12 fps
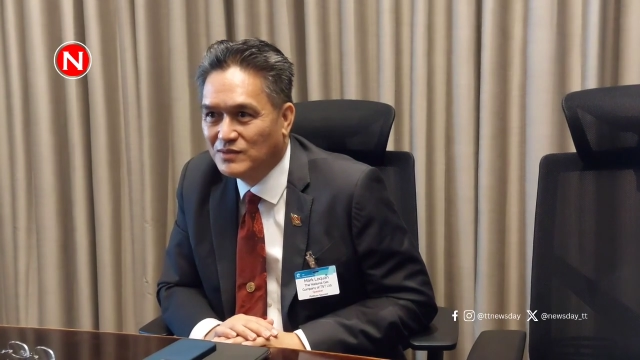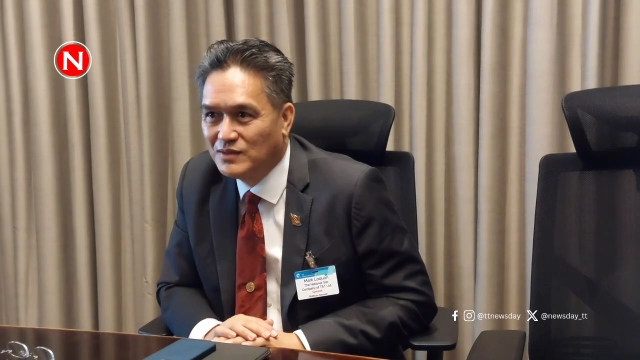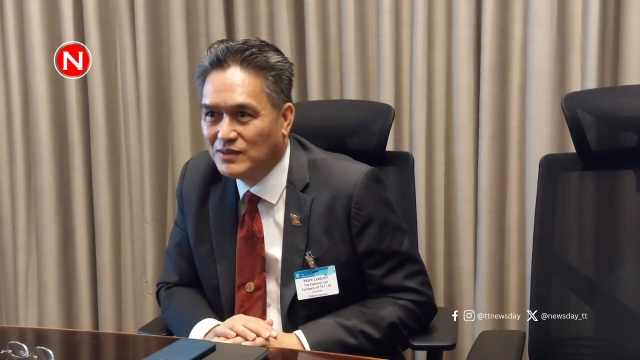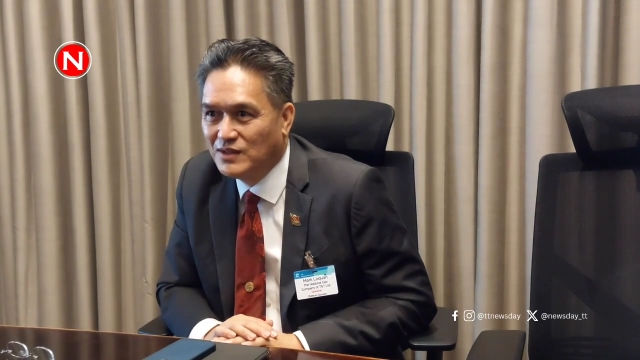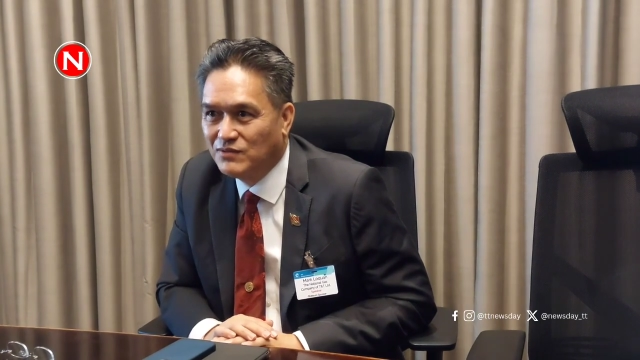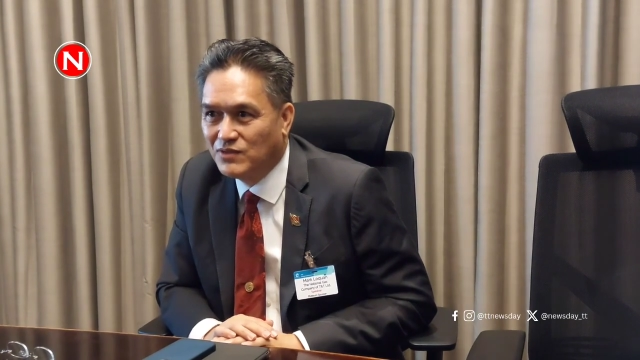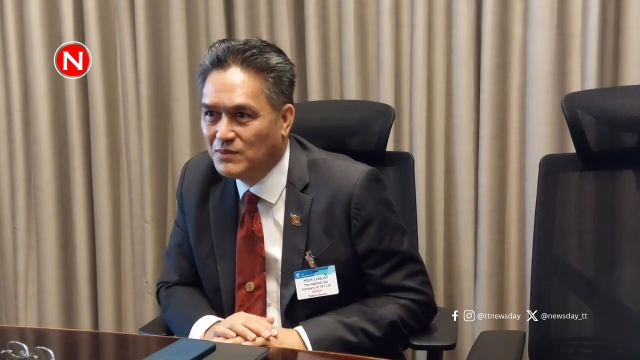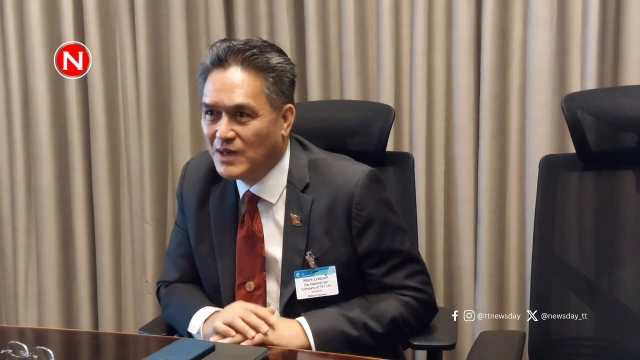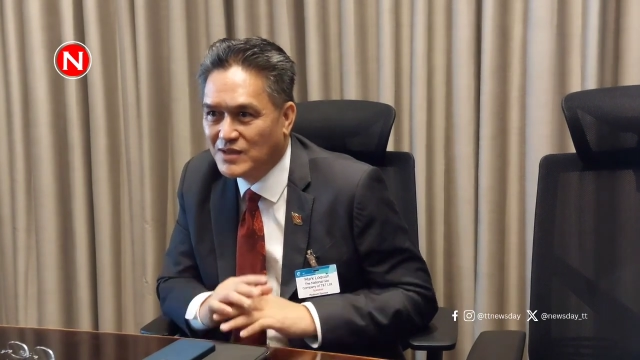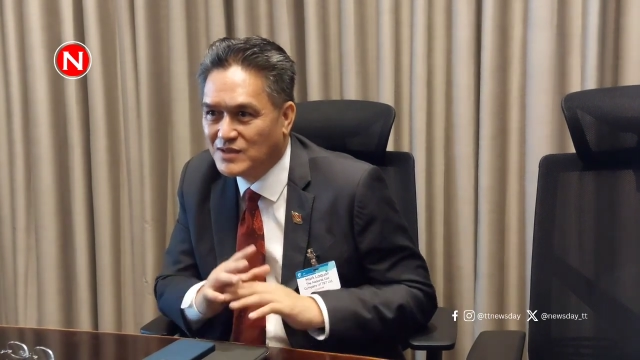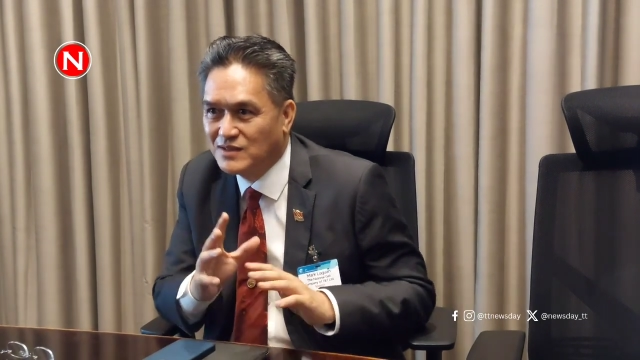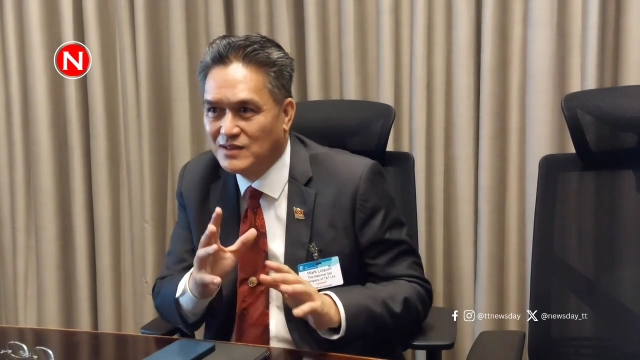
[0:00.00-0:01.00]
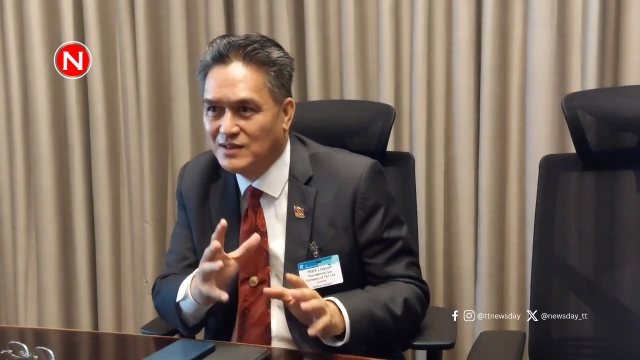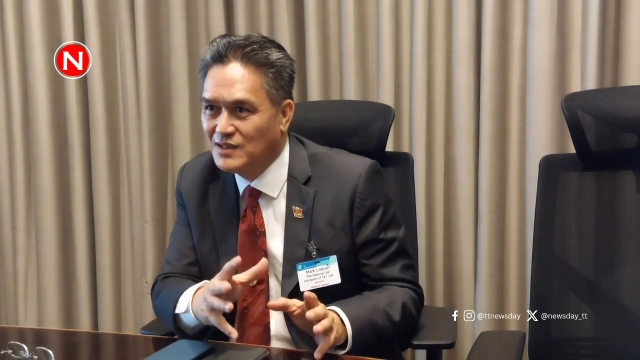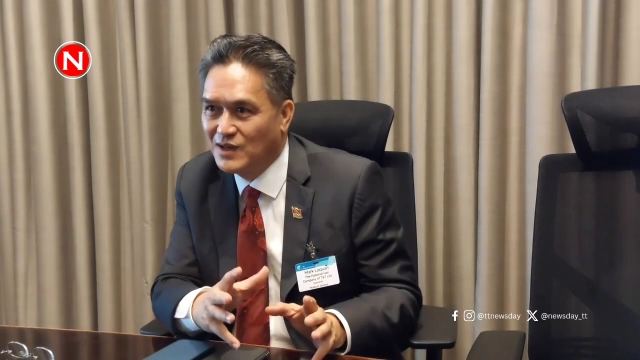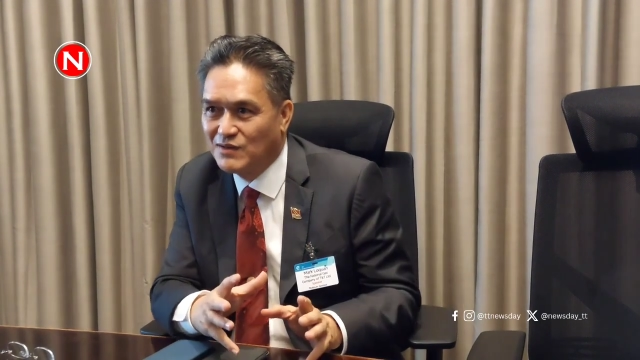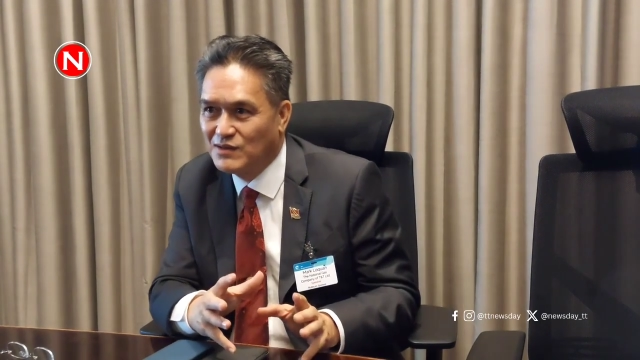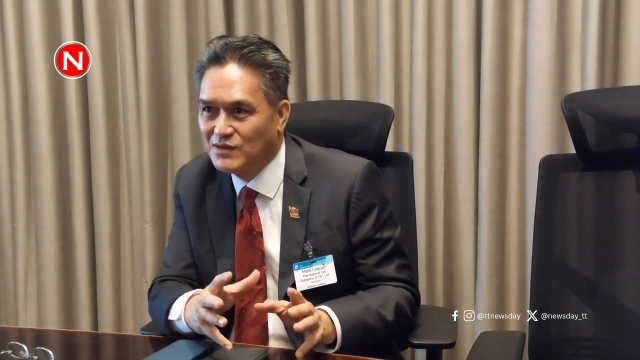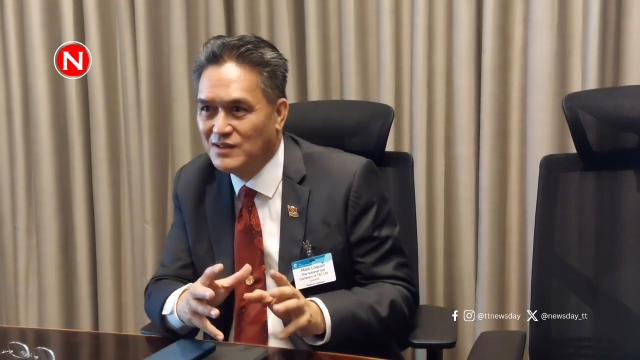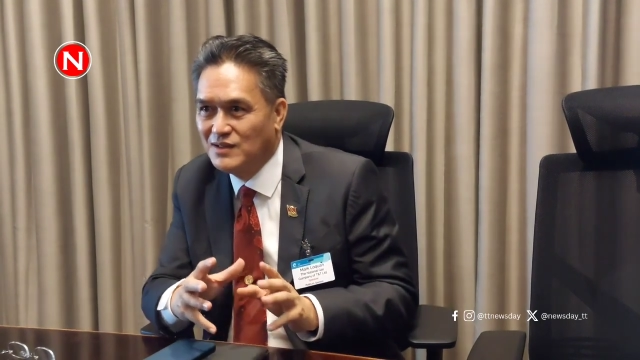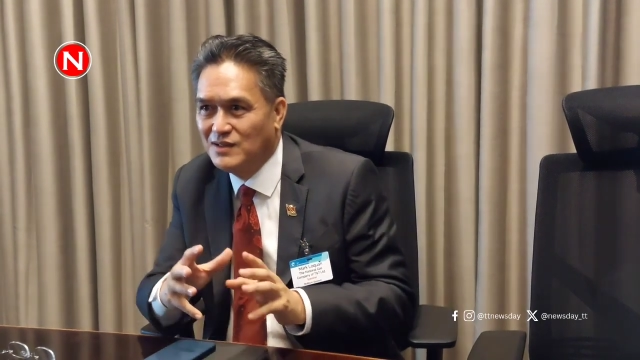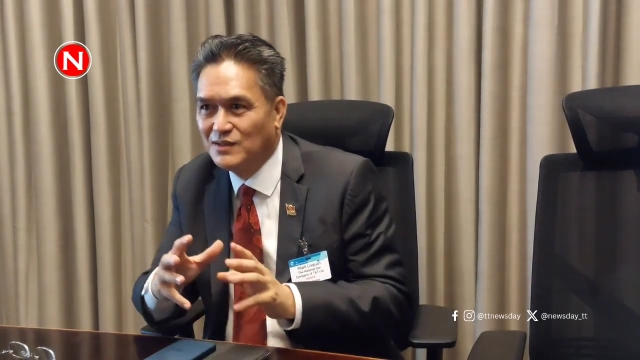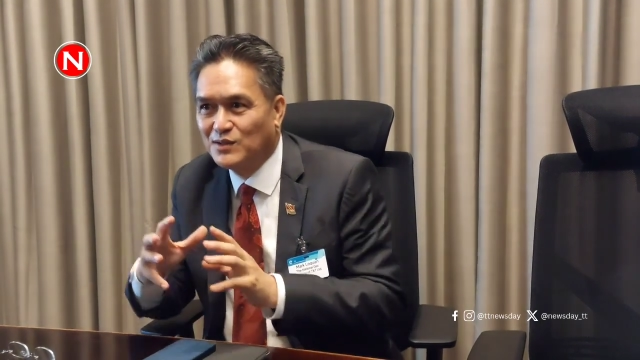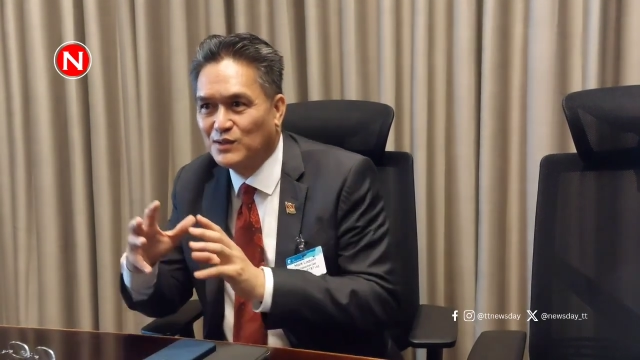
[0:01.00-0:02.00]
right, from asset
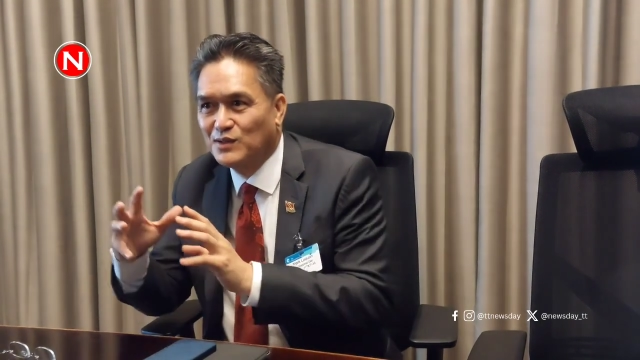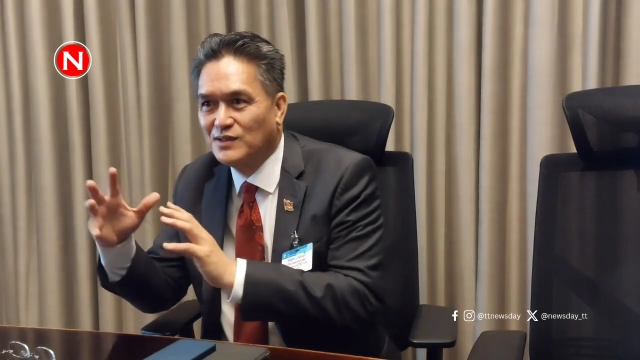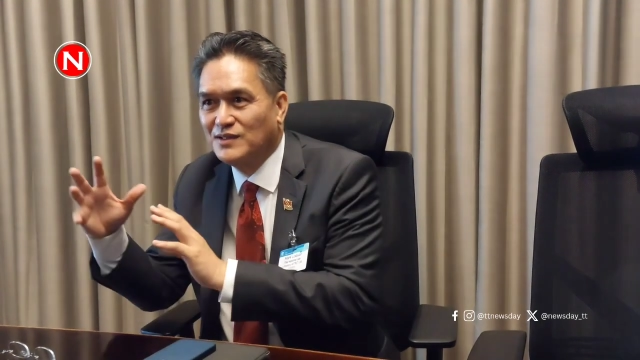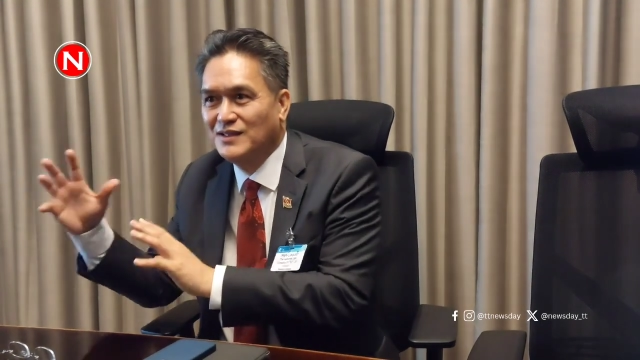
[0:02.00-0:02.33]
integrity to